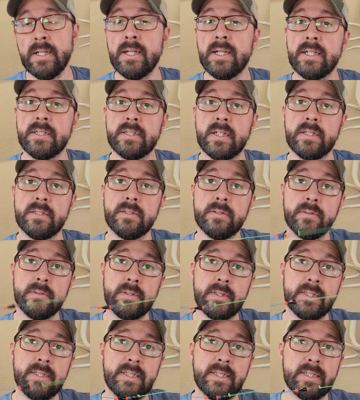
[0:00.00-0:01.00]
It's also
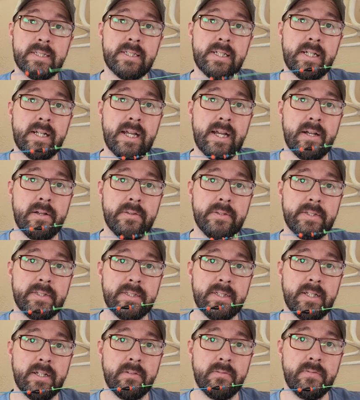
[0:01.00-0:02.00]
going to dictate how this
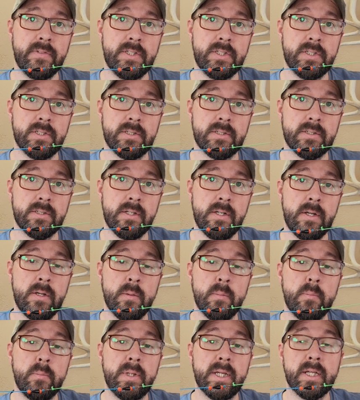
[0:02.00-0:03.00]
thing fishes.
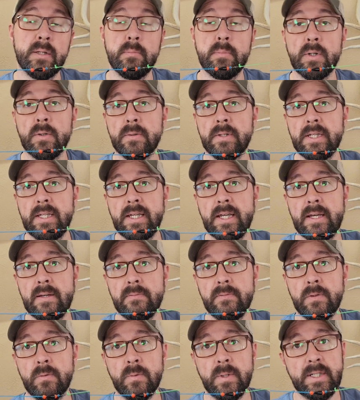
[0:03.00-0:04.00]
Big, bulky,
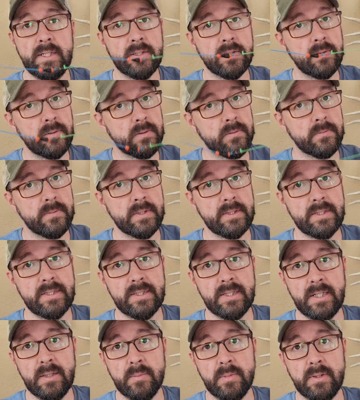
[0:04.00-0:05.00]
heavy weight's going to really
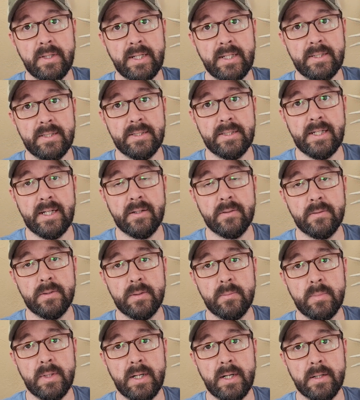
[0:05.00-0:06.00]
stay planted down on
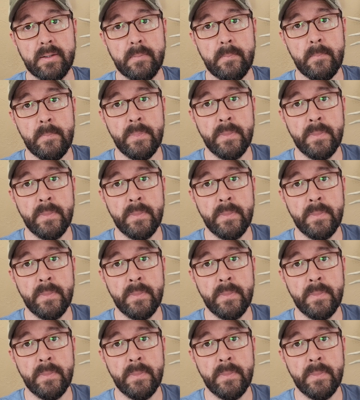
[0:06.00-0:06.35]
the bottom,